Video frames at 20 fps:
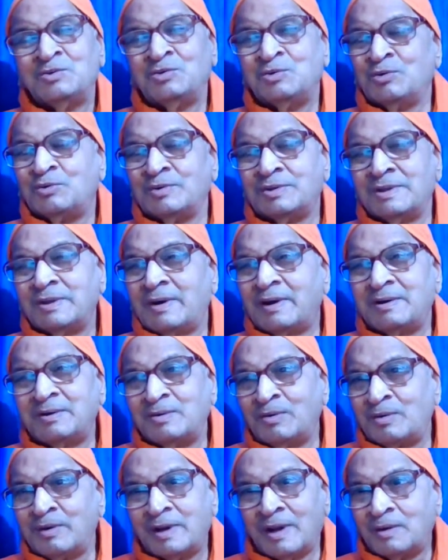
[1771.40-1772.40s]
Shukadev
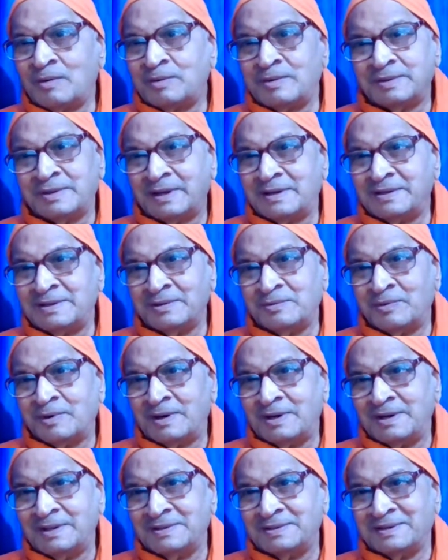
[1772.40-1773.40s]
had no doubt that the
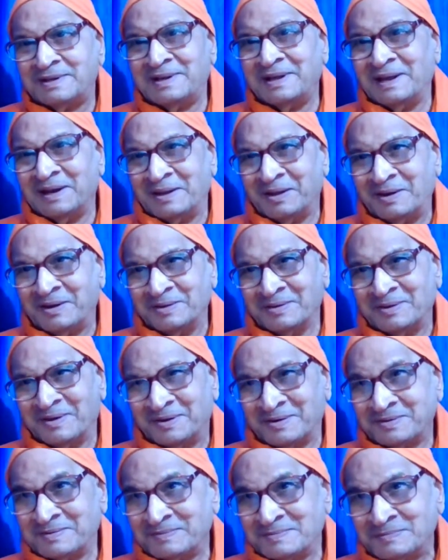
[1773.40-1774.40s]
world is real or
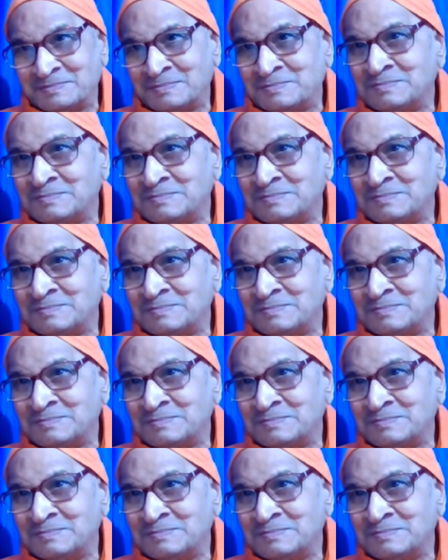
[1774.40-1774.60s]
not.